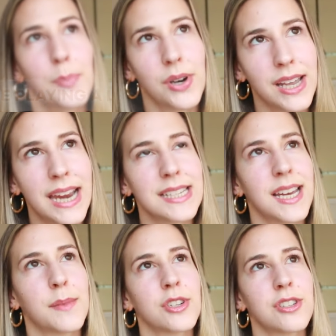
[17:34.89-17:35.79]
a book,
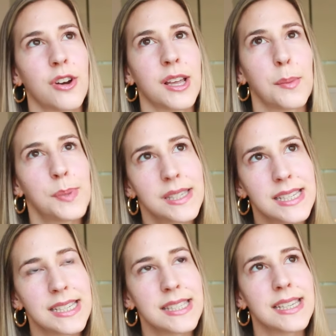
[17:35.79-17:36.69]
anytime you're starting a
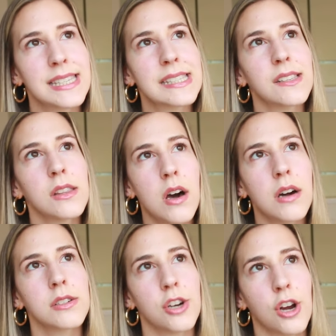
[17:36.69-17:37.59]
business, this is a
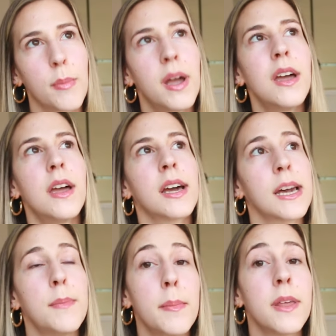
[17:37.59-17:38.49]
long term
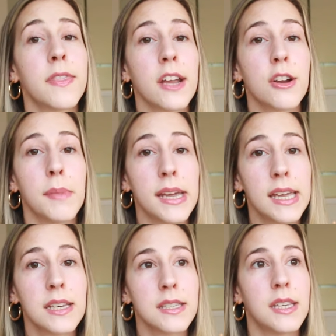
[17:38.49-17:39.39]
commitment that you're
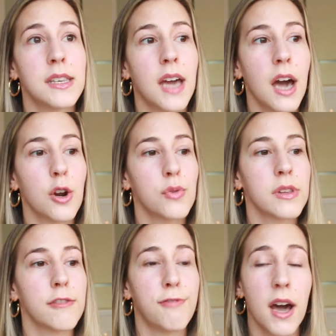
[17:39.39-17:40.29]
making to not
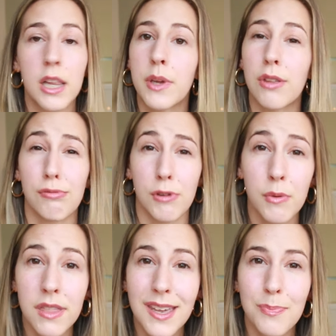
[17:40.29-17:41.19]
only following through
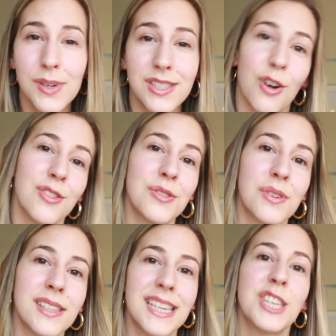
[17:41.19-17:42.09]
with it, but to also
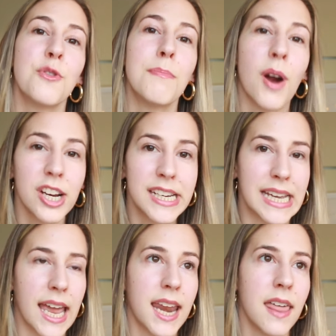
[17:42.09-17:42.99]
continue
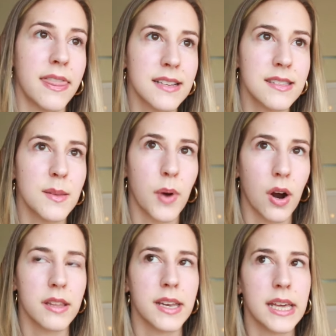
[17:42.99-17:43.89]
marketing it. And that's the
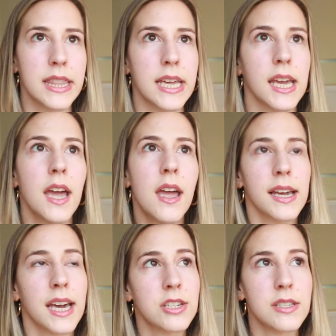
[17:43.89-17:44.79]
part that I think
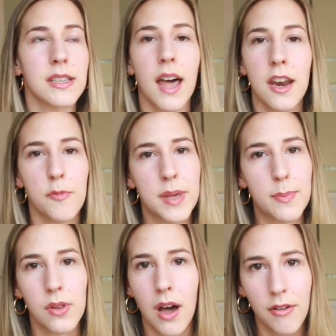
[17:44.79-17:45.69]
catches a lot of
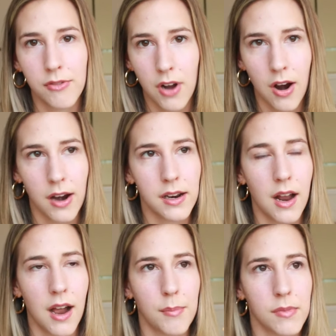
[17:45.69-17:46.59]
people off guard.
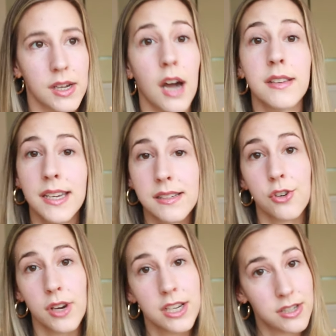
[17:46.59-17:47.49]
Um, content
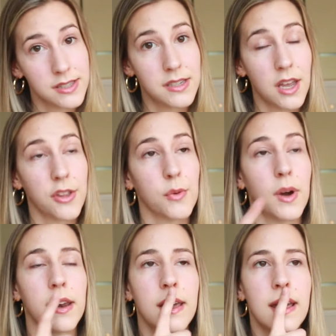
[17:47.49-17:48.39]
creation is another
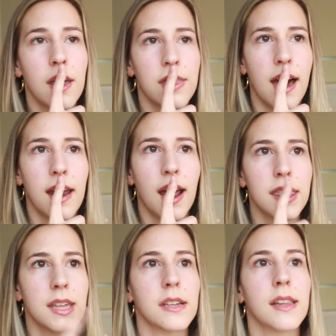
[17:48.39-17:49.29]
one that I
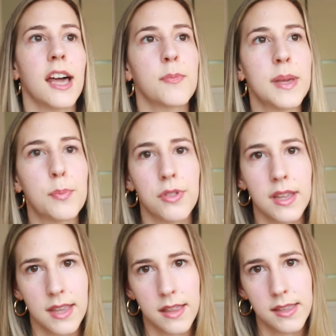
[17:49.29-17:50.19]
think a lot of people
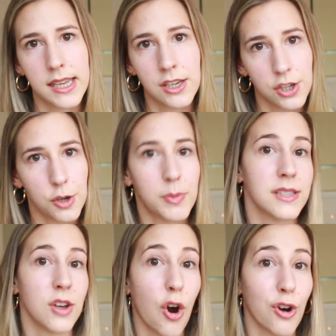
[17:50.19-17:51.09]
think that they can do, but
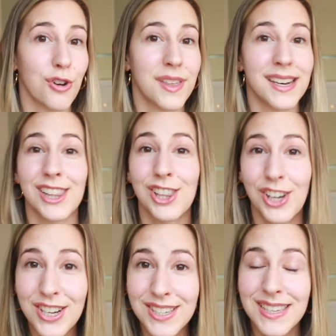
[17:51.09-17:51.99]
it's harder than it
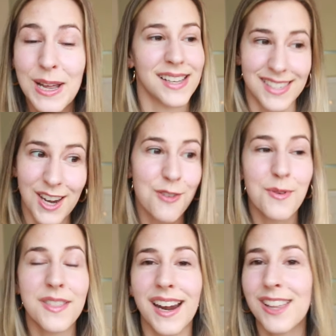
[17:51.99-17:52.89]
looks. That's another
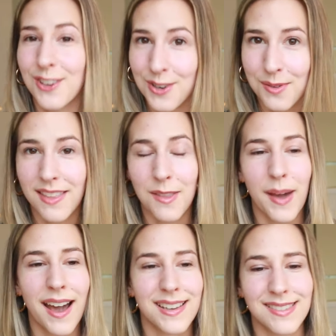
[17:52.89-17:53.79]
one that I learned within the
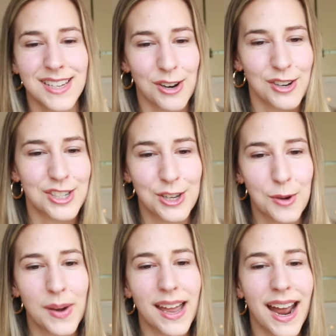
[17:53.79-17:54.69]
past year or
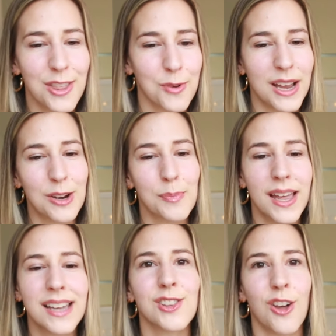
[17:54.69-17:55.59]
two. But either way, you're
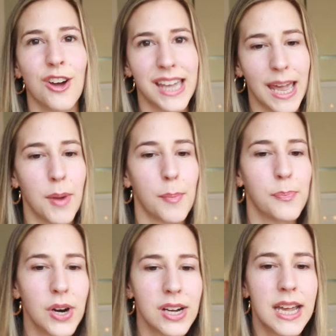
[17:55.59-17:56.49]
playing a long game. A
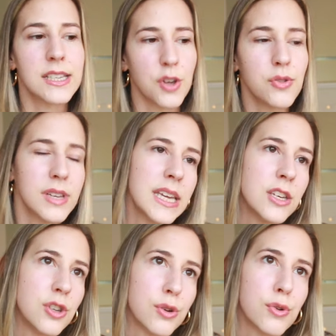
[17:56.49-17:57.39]
book is only
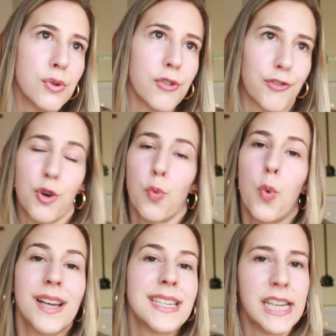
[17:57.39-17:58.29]
new for
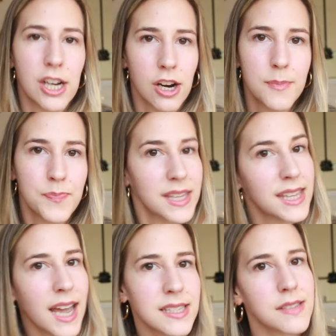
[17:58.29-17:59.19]
one year in
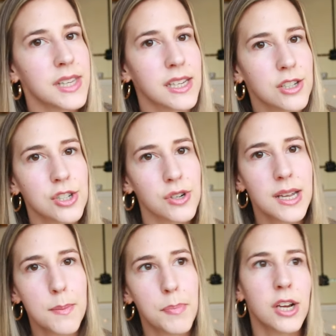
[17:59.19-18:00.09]
the eyes of the
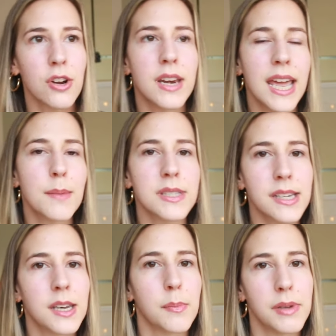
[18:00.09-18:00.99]
industry, but your name is
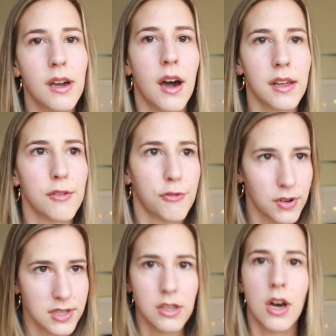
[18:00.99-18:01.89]
gonna be on it for as